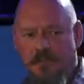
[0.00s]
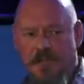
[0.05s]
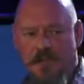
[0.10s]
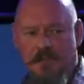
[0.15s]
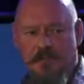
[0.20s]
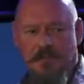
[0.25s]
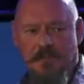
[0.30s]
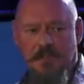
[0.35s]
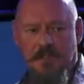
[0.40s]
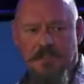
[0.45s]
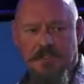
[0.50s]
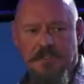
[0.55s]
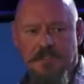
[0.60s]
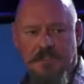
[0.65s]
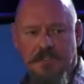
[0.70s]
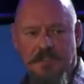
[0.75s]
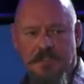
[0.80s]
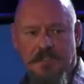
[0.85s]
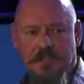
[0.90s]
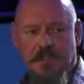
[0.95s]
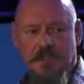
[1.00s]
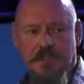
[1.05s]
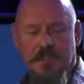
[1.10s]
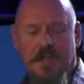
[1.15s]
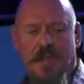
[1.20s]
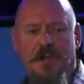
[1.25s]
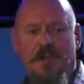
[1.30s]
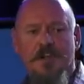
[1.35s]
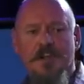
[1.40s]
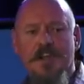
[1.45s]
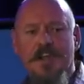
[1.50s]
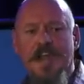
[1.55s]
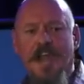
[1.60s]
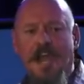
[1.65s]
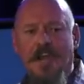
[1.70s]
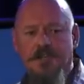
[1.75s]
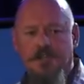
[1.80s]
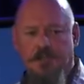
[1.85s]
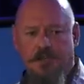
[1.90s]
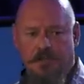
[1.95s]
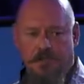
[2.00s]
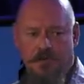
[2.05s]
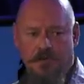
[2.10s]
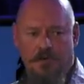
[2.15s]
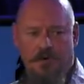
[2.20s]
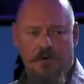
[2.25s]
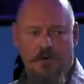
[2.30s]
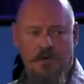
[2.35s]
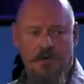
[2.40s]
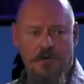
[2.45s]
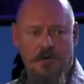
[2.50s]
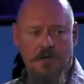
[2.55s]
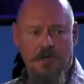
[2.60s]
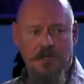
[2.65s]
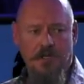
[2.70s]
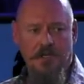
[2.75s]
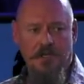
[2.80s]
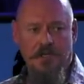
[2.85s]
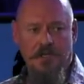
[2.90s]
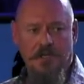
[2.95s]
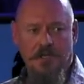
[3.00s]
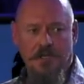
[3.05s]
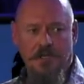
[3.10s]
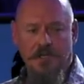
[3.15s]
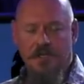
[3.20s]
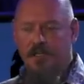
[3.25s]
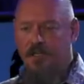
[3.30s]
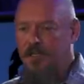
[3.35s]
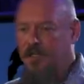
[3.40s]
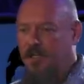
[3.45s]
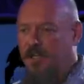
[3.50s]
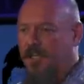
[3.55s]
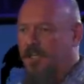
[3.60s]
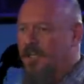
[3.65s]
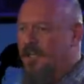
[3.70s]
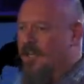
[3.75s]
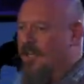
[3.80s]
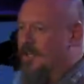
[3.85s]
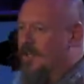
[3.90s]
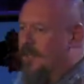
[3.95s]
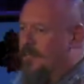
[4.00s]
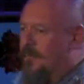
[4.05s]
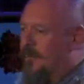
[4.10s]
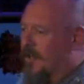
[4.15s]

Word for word: benefits, that are natural in order, you're not going to end up